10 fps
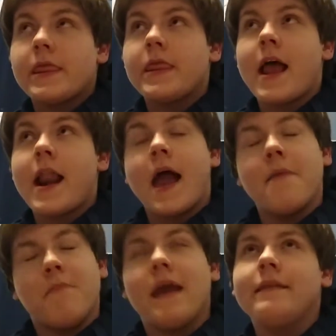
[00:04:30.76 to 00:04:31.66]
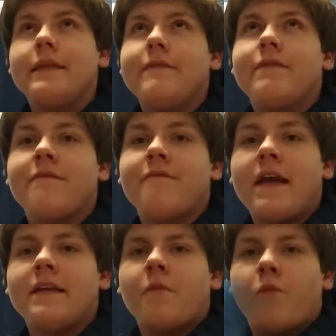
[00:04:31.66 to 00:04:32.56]
not one minute I'm gonna
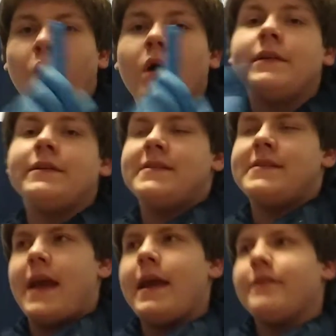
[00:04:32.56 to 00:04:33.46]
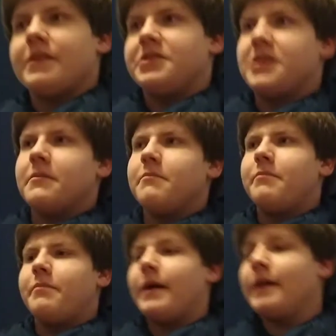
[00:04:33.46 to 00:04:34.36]
like her, then the next minute I'm gonna
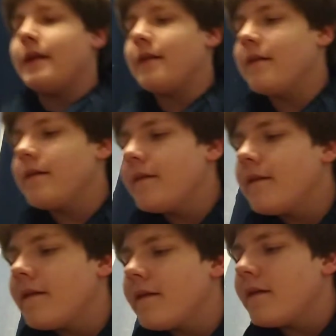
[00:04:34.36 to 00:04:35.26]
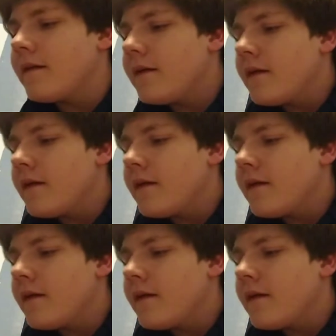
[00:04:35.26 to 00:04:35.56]
fucking hate her.